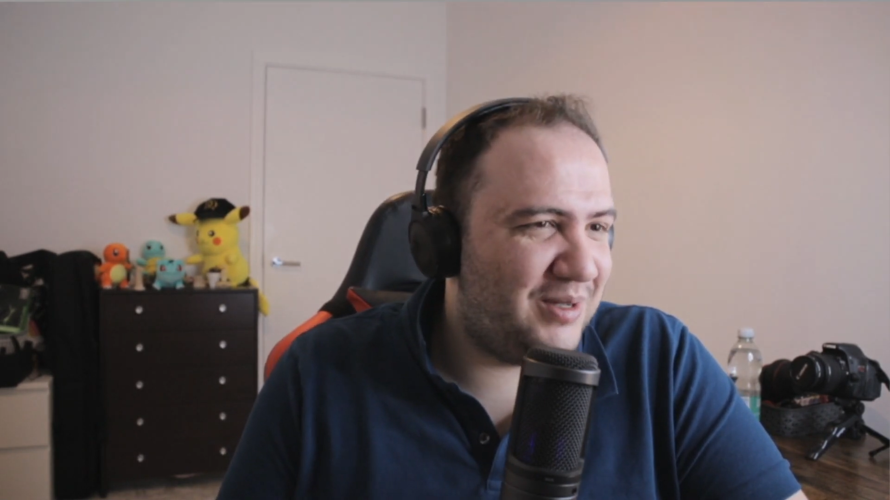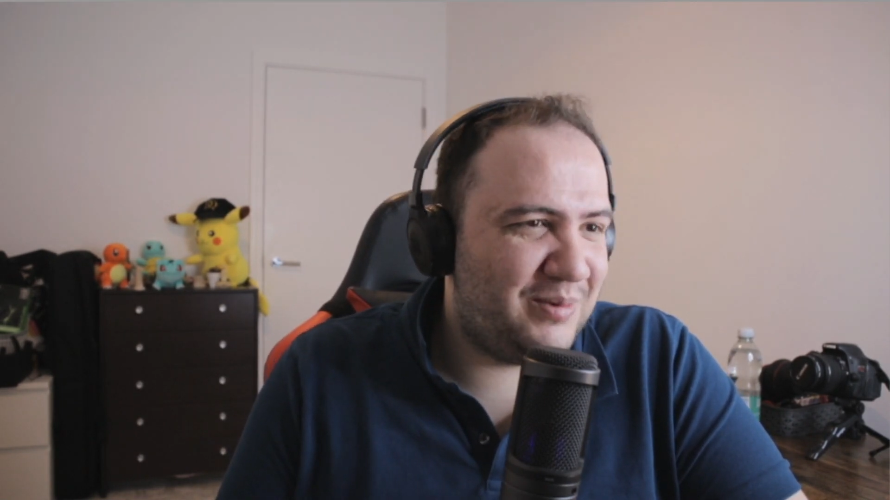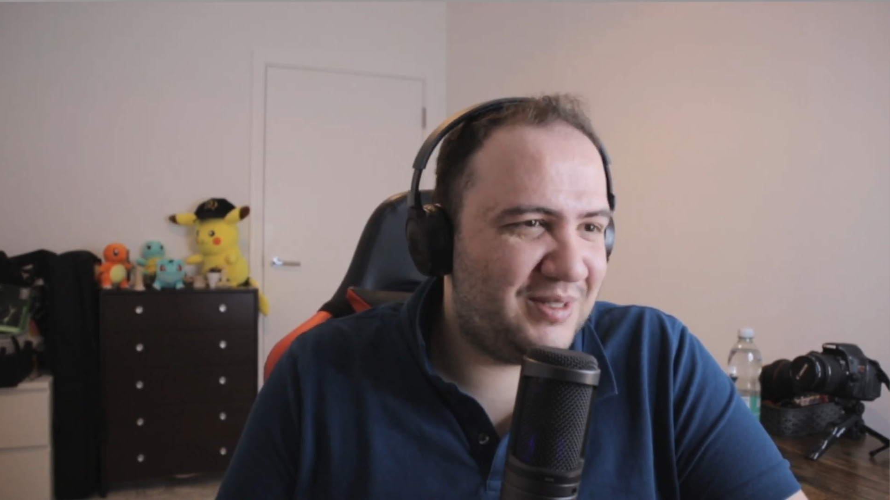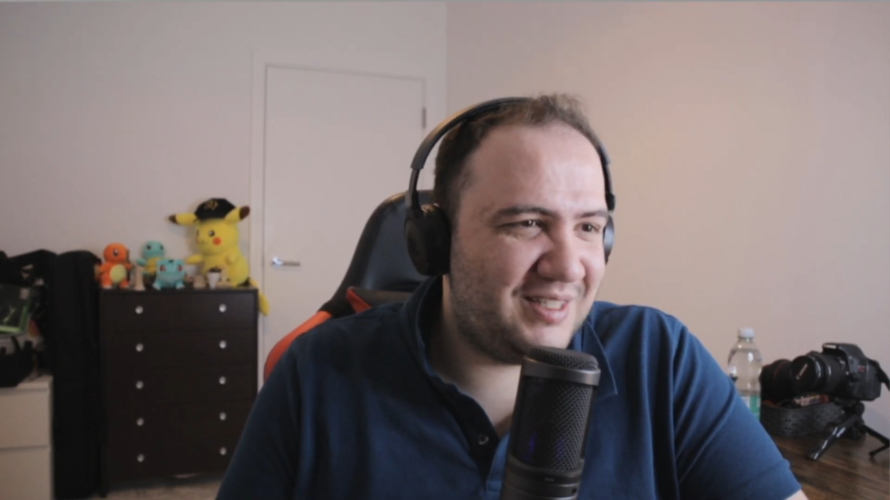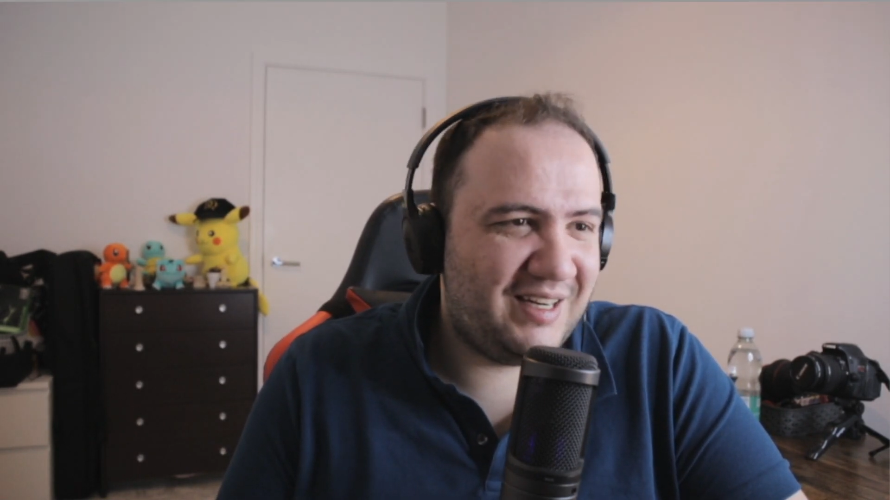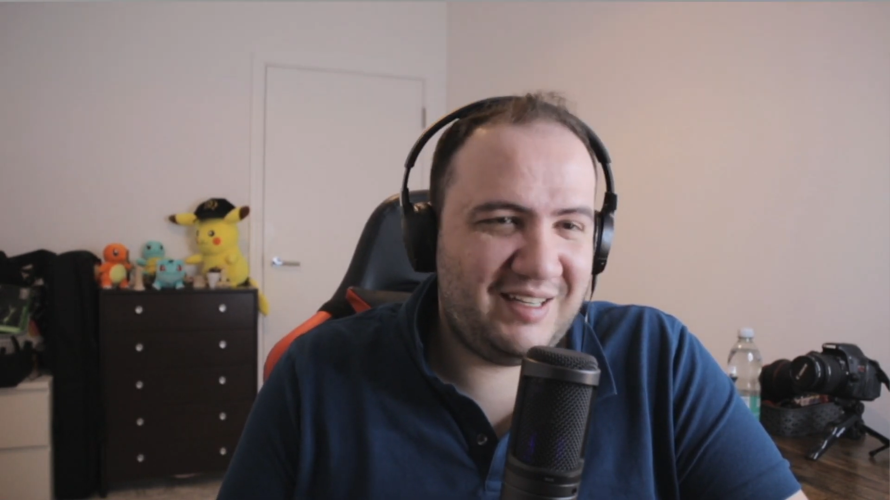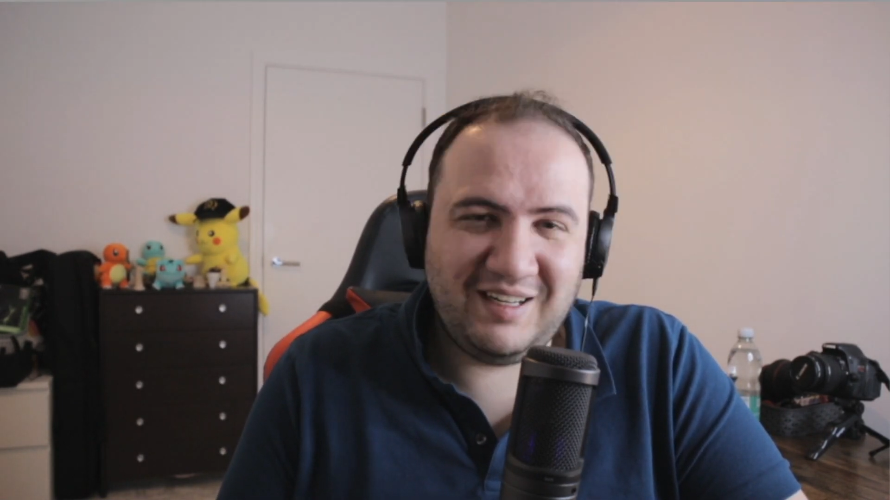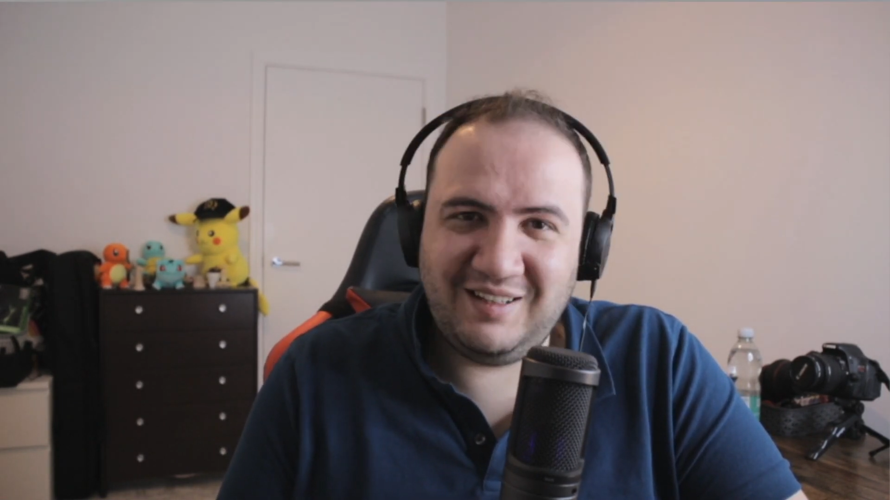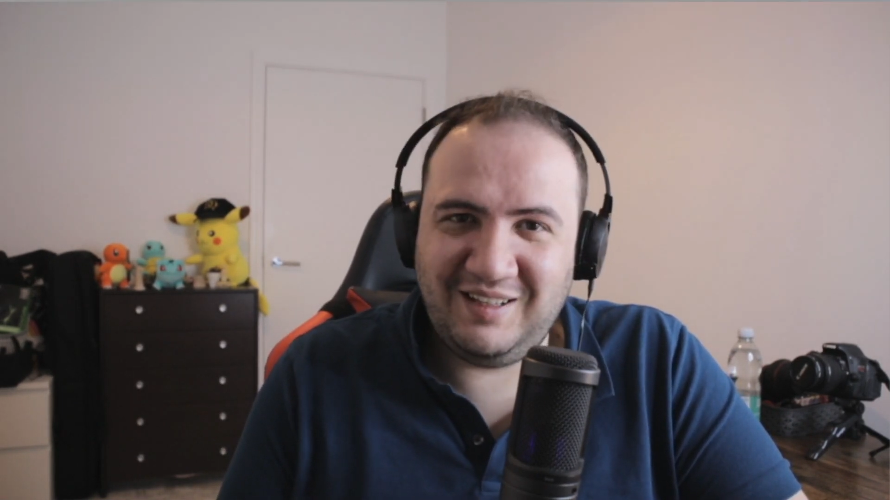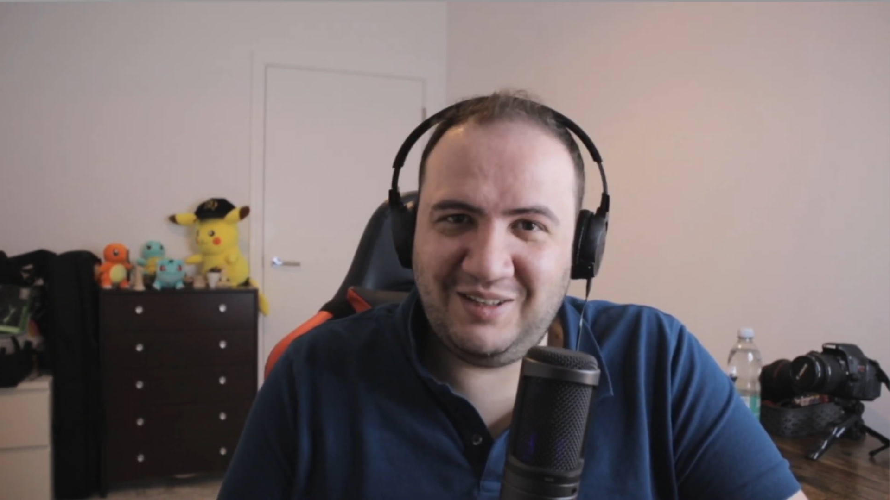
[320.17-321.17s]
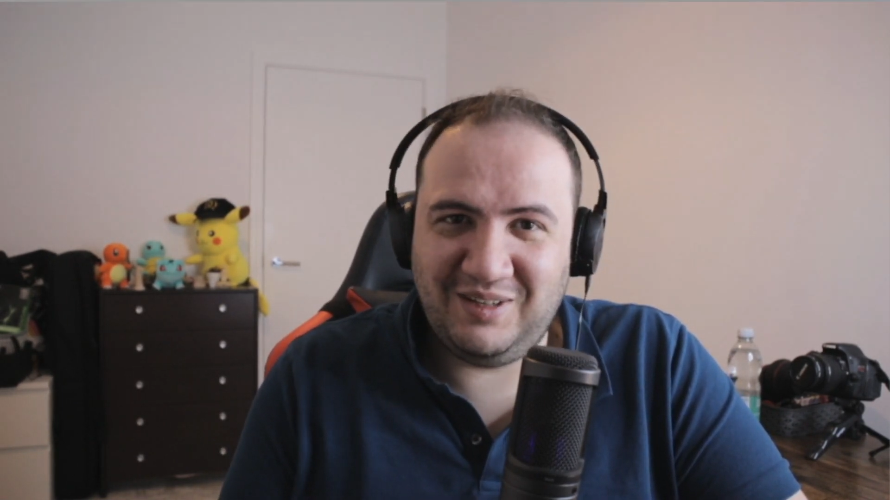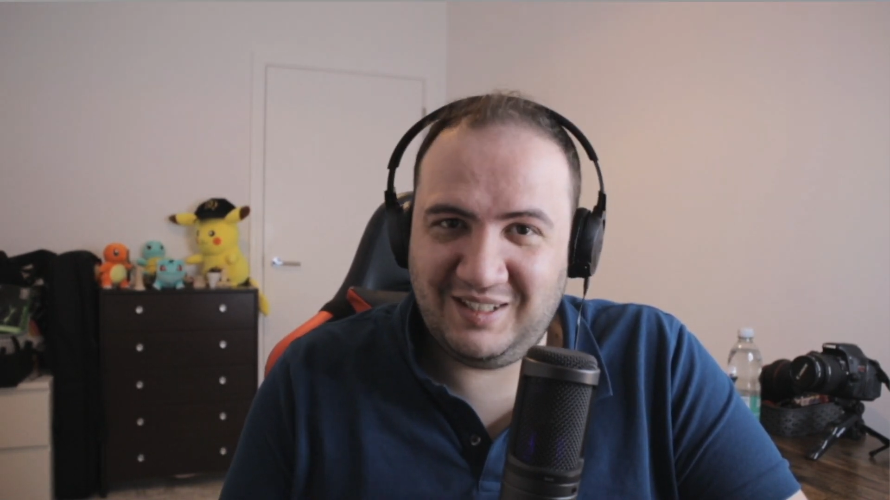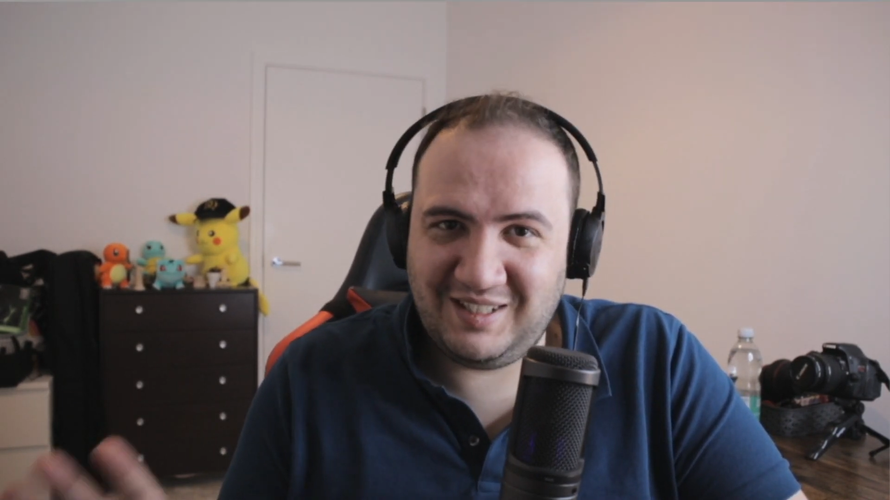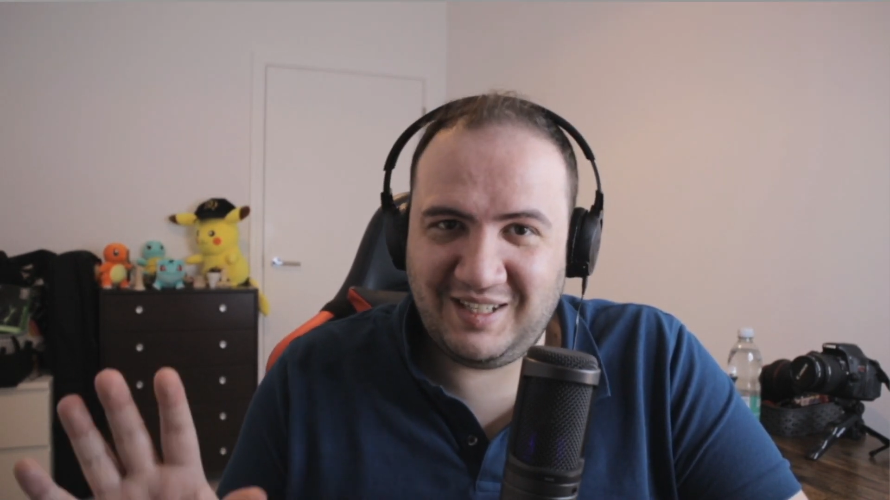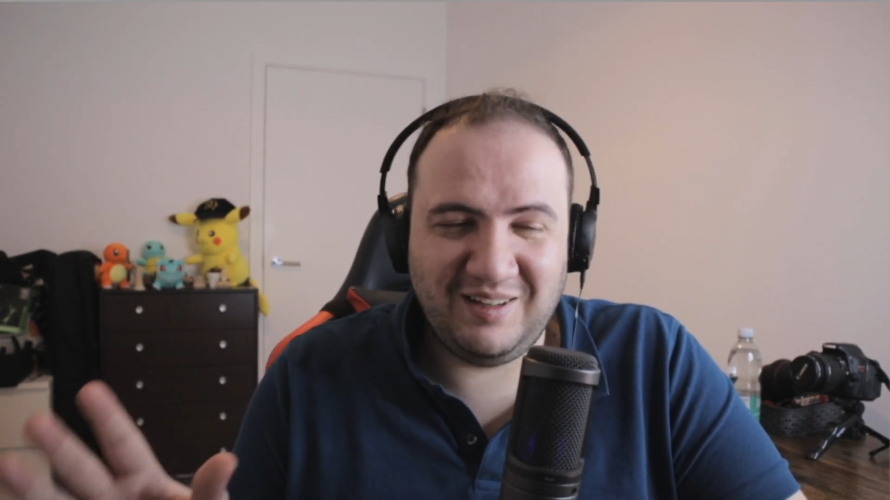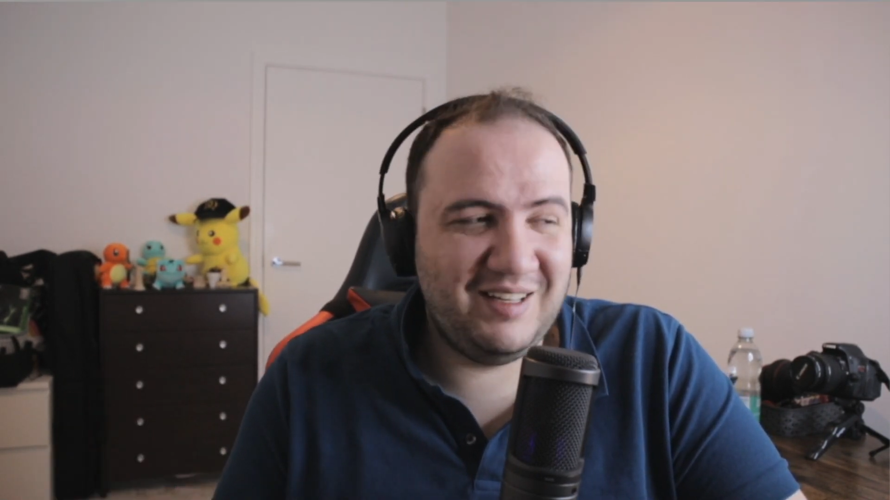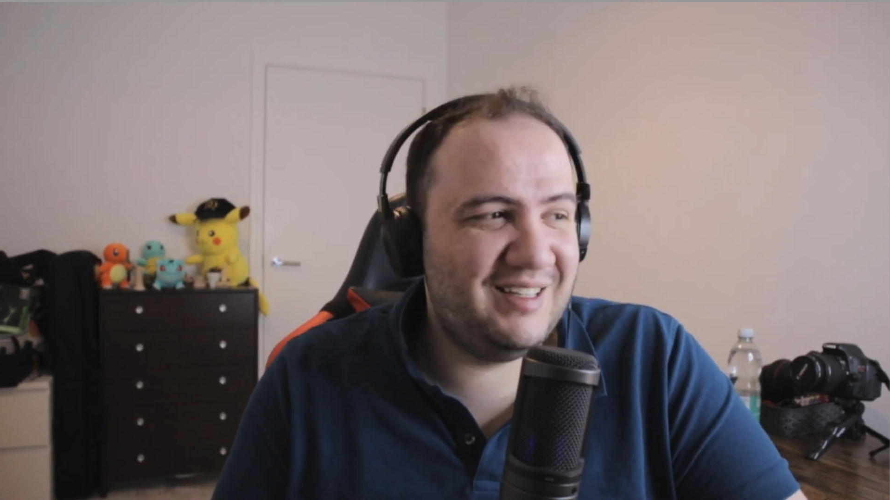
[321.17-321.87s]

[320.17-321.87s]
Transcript: I'm excited. I think you can tell.